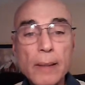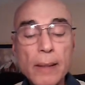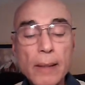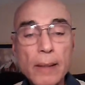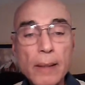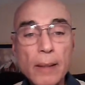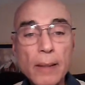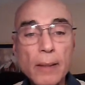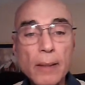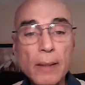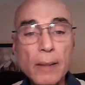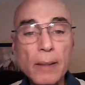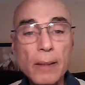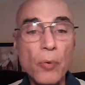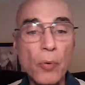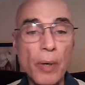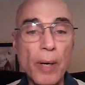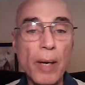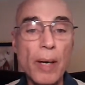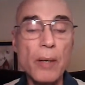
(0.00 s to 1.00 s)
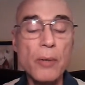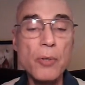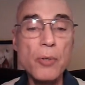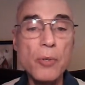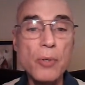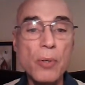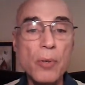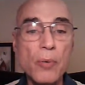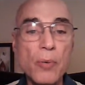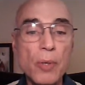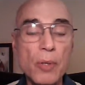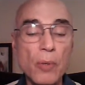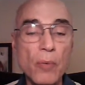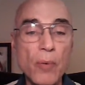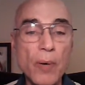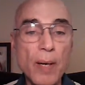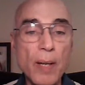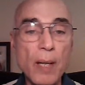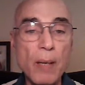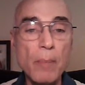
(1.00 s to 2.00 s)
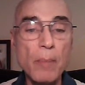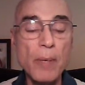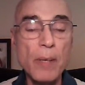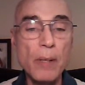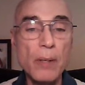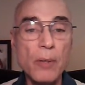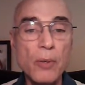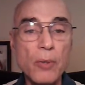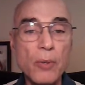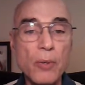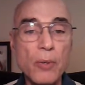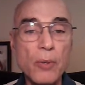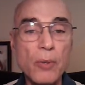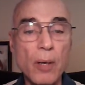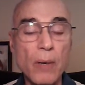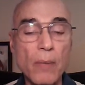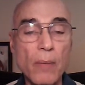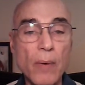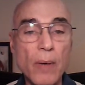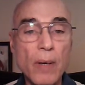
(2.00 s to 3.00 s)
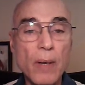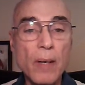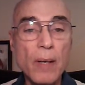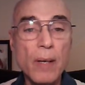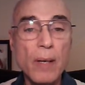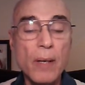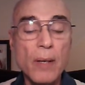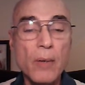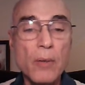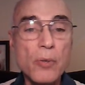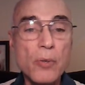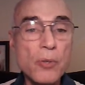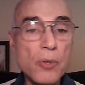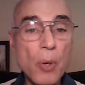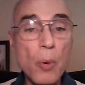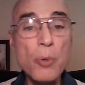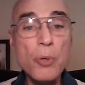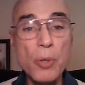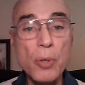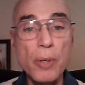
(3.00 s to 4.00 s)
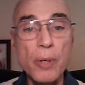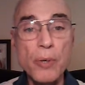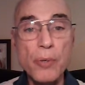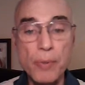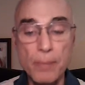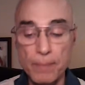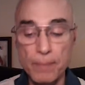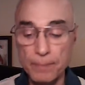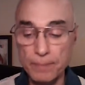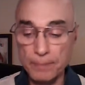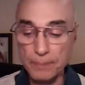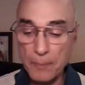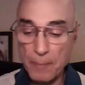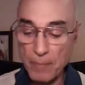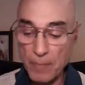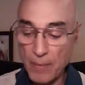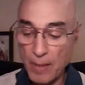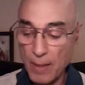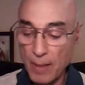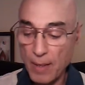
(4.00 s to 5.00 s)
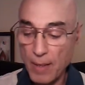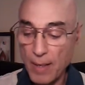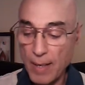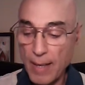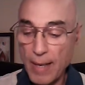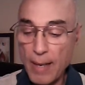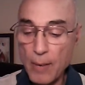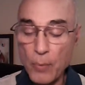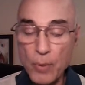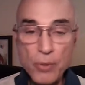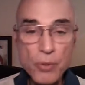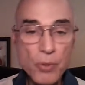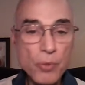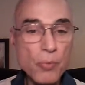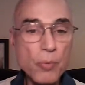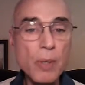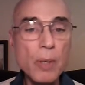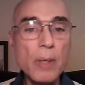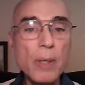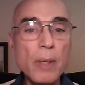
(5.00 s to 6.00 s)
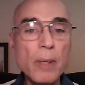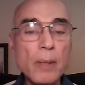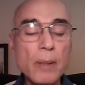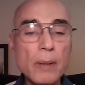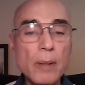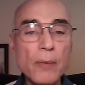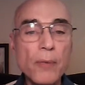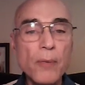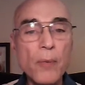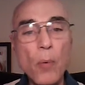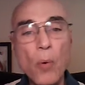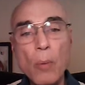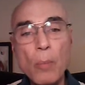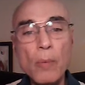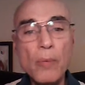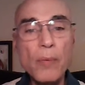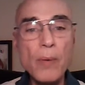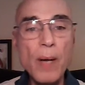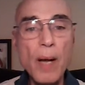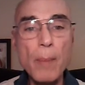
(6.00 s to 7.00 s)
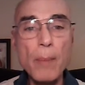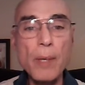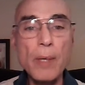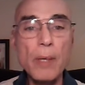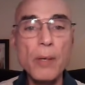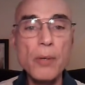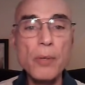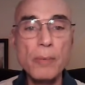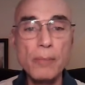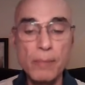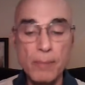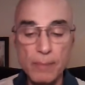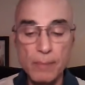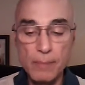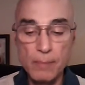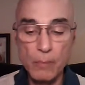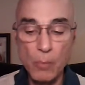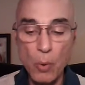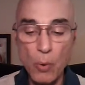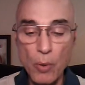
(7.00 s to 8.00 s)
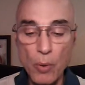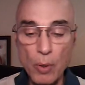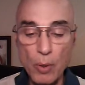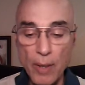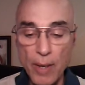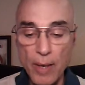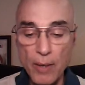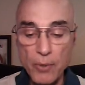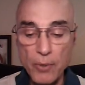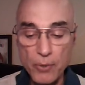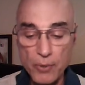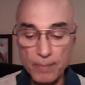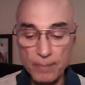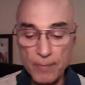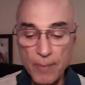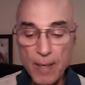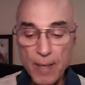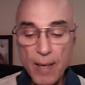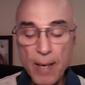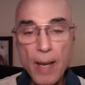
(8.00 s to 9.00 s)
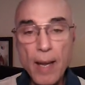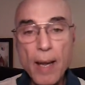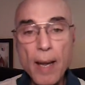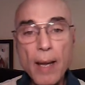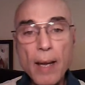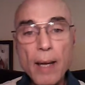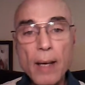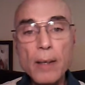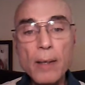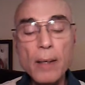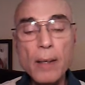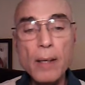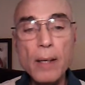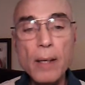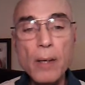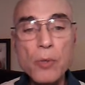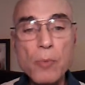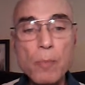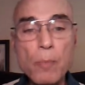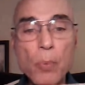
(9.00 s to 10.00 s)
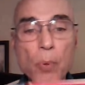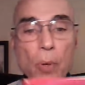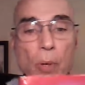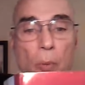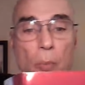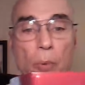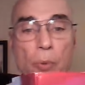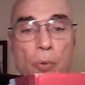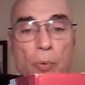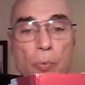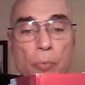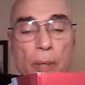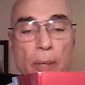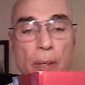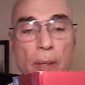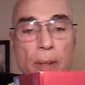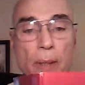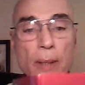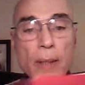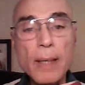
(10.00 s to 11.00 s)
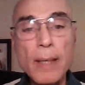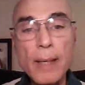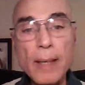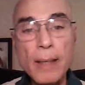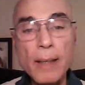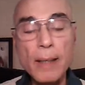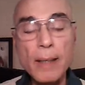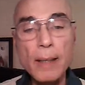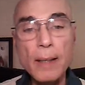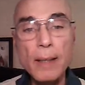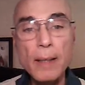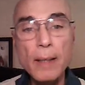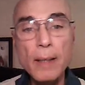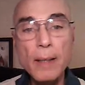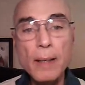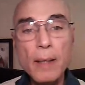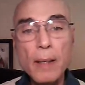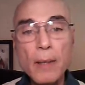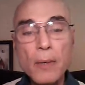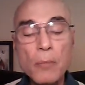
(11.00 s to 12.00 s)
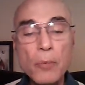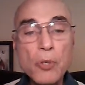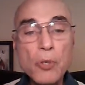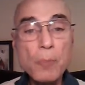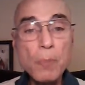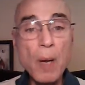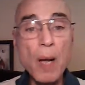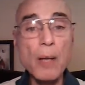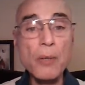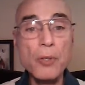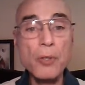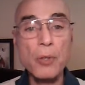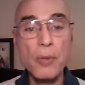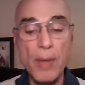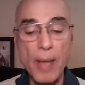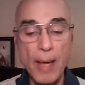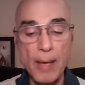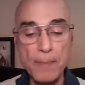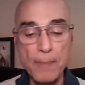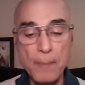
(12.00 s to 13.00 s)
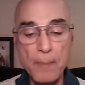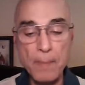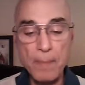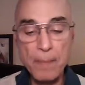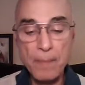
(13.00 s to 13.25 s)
in France the development of socialism, which is really a form of communism, more or less. And his book was written in response to that.